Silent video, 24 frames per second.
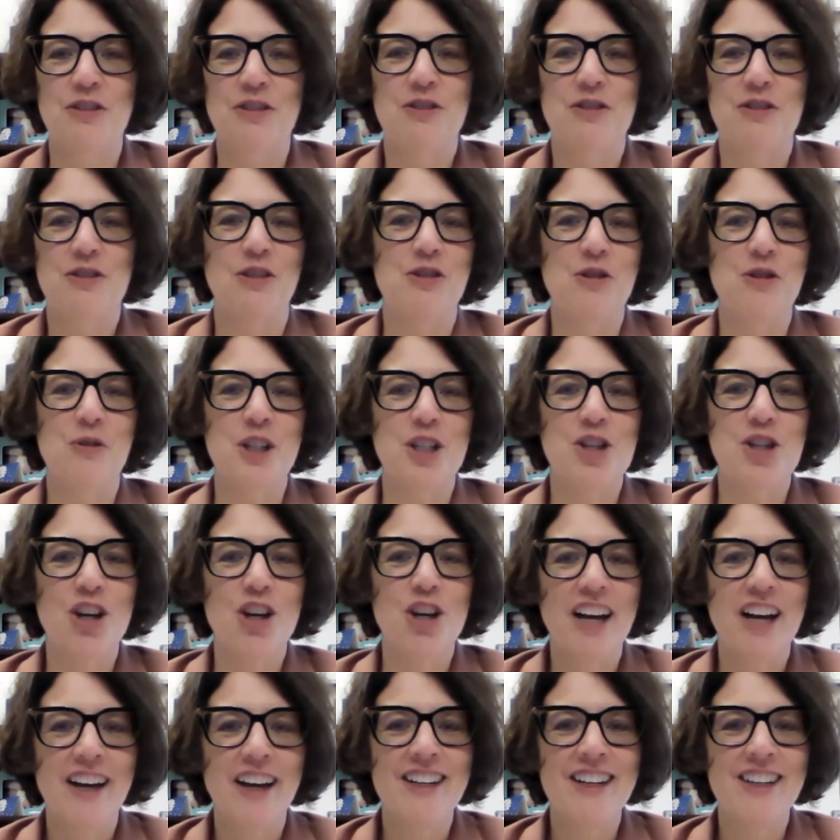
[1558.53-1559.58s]
do a
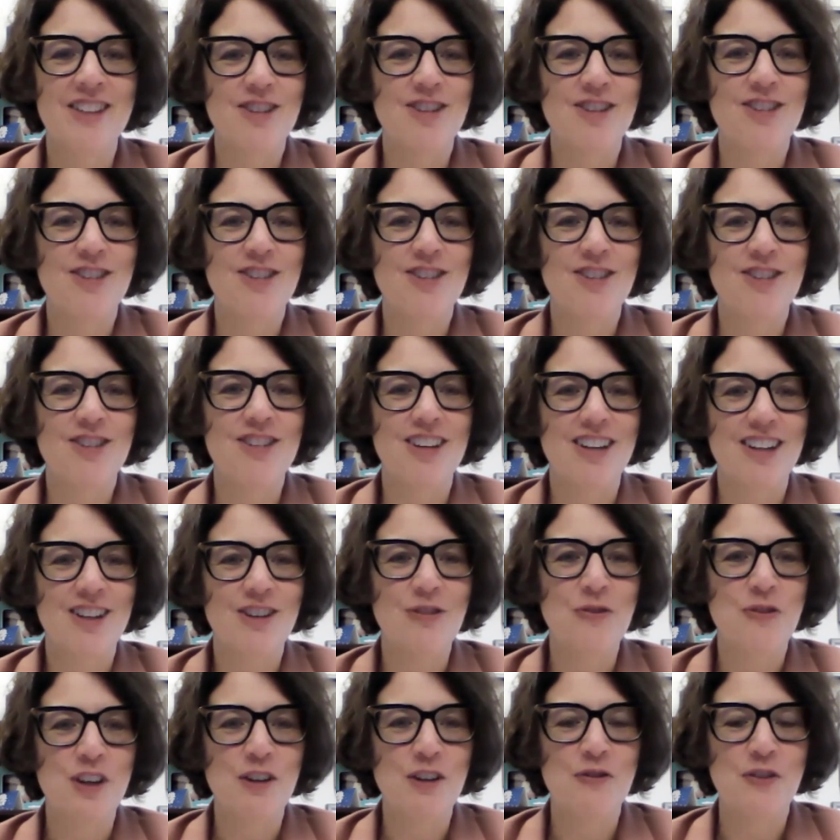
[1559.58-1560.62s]
check and see
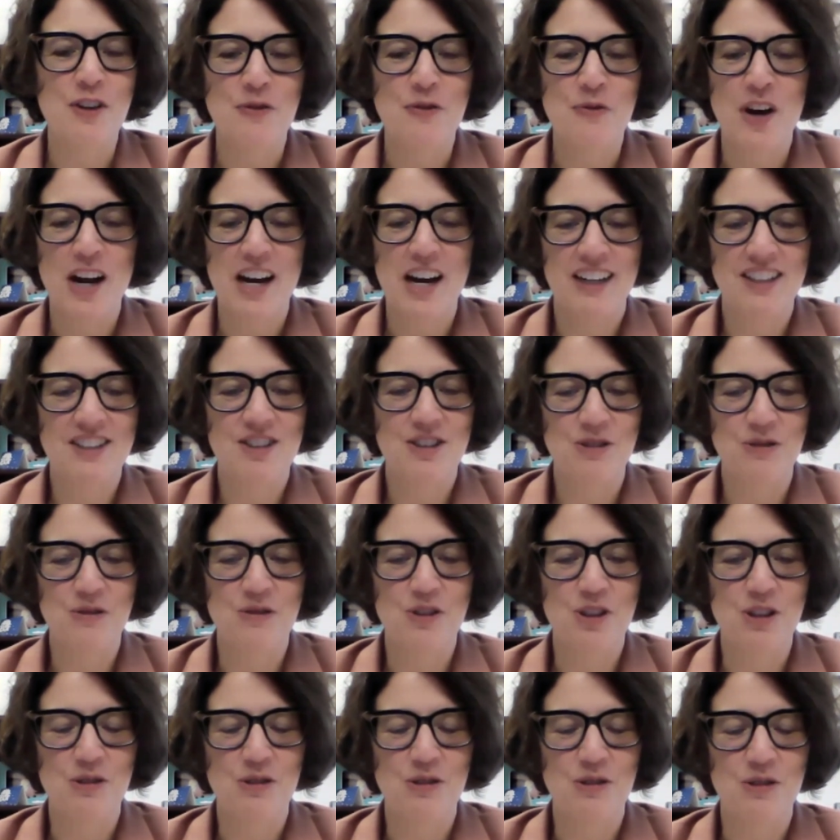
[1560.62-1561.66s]
if in fact
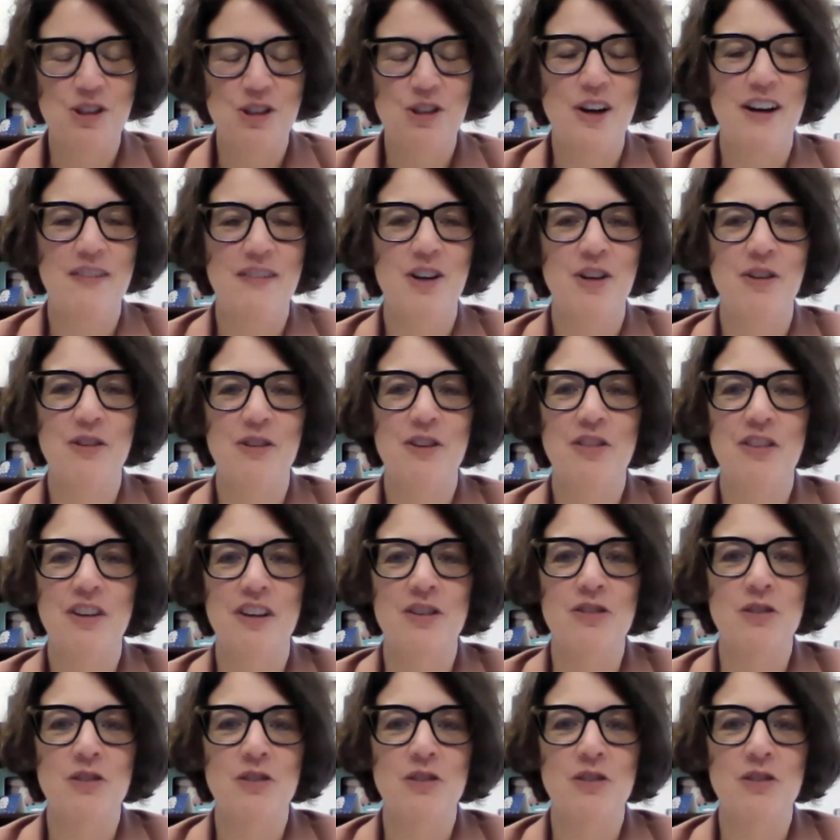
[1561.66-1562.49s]
you have all the things in